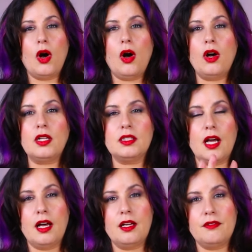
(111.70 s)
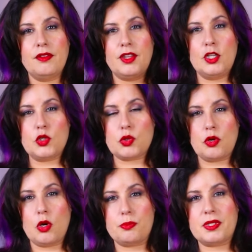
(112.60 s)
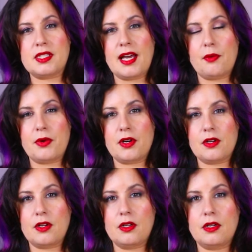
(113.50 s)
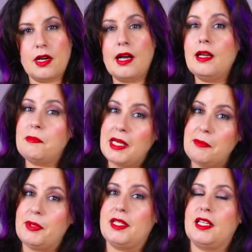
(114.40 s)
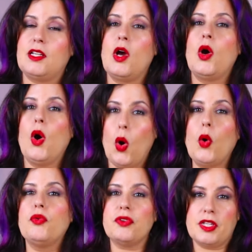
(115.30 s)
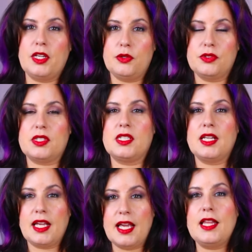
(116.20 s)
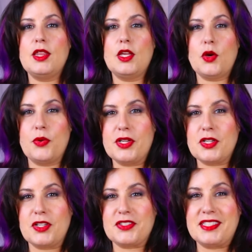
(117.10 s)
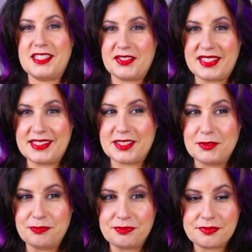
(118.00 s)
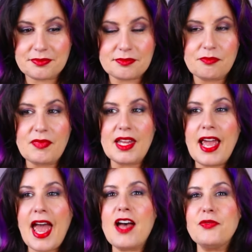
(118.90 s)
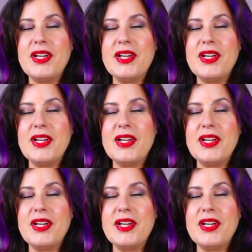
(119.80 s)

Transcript: all of the tropes that were, in my opinion, overused in the original series. Have